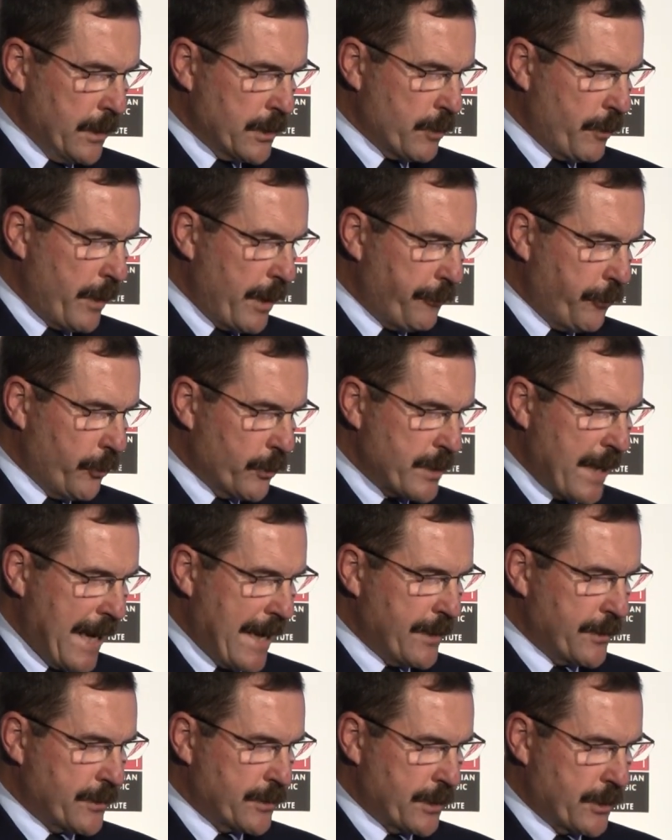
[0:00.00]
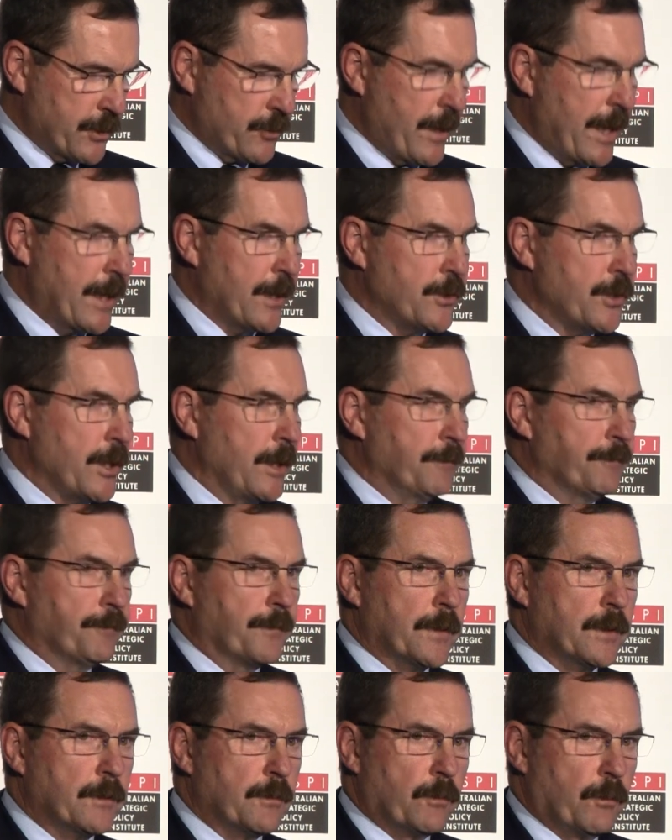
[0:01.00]
So Air Force has a strategy.
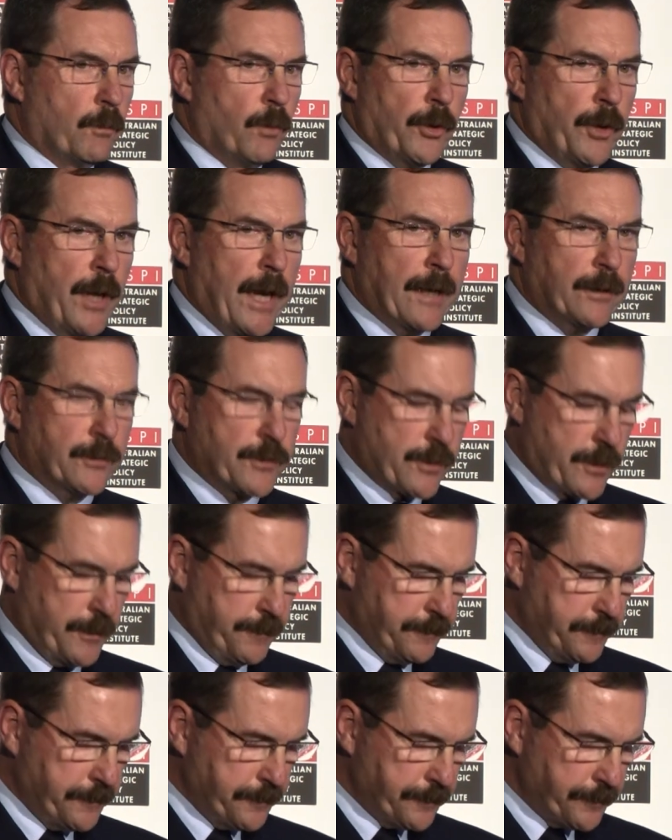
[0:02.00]
What next?